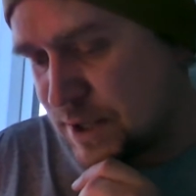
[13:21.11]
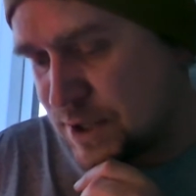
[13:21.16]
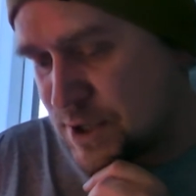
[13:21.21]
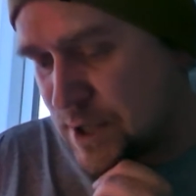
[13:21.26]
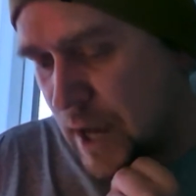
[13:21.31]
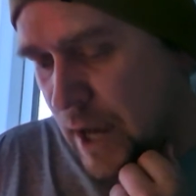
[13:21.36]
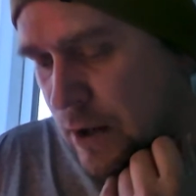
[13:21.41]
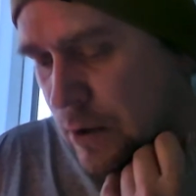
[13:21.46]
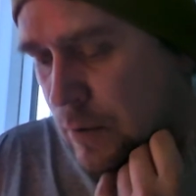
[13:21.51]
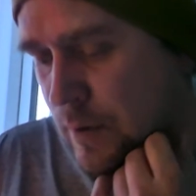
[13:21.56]
a
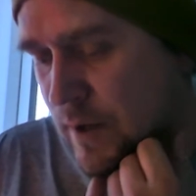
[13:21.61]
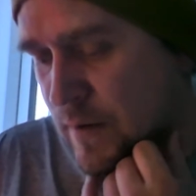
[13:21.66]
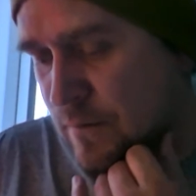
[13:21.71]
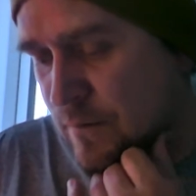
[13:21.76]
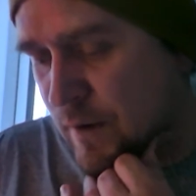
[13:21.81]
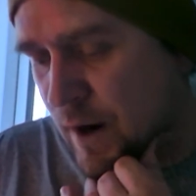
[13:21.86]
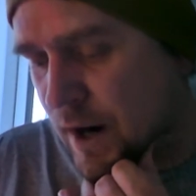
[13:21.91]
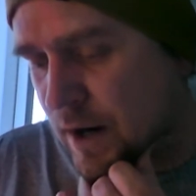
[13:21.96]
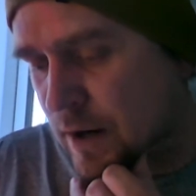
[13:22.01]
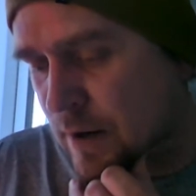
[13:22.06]
shadowy
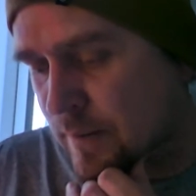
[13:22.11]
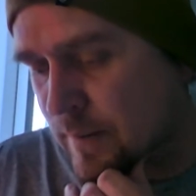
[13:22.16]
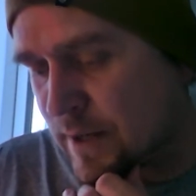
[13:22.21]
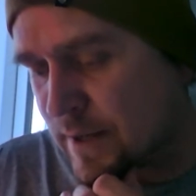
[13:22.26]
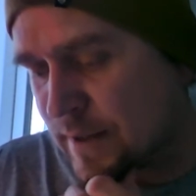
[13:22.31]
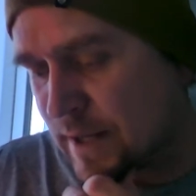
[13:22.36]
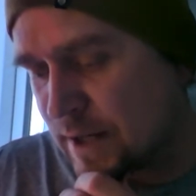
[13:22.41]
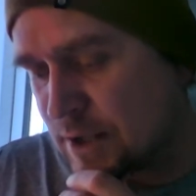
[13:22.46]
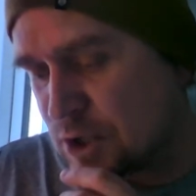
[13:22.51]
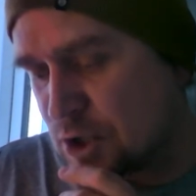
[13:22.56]

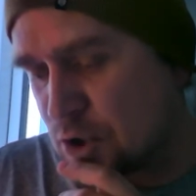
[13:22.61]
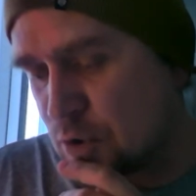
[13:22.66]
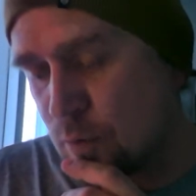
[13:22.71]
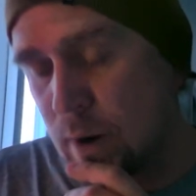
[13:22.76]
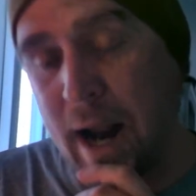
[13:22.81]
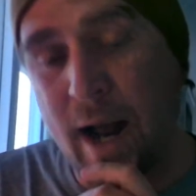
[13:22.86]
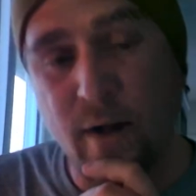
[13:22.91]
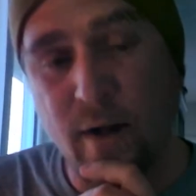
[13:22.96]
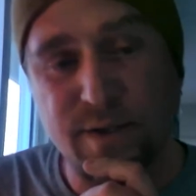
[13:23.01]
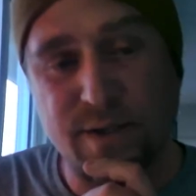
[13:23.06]
environment that
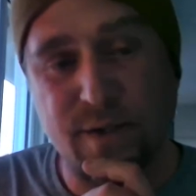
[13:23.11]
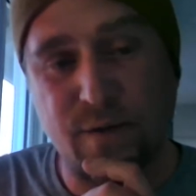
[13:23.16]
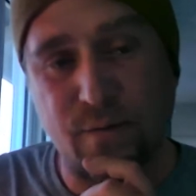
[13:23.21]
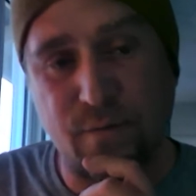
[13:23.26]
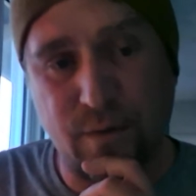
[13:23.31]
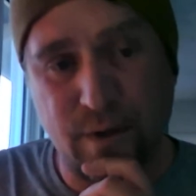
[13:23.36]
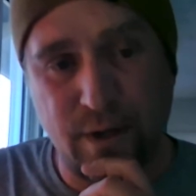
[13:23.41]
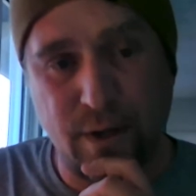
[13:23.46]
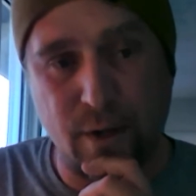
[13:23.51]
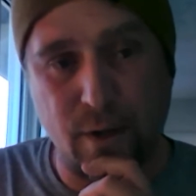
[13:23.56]
shrouds
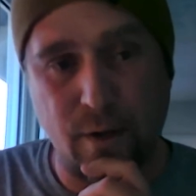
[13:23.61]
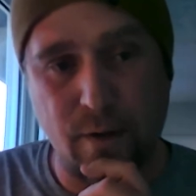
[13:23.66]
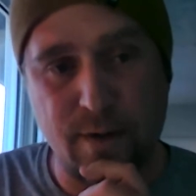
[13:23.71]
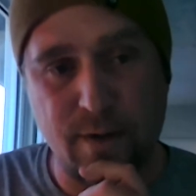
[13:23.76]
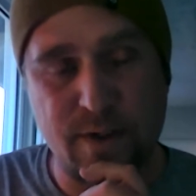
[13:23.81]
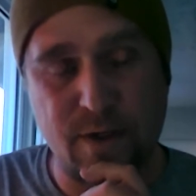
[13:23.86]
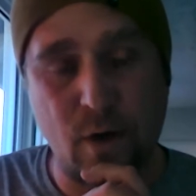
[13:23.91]
the figure.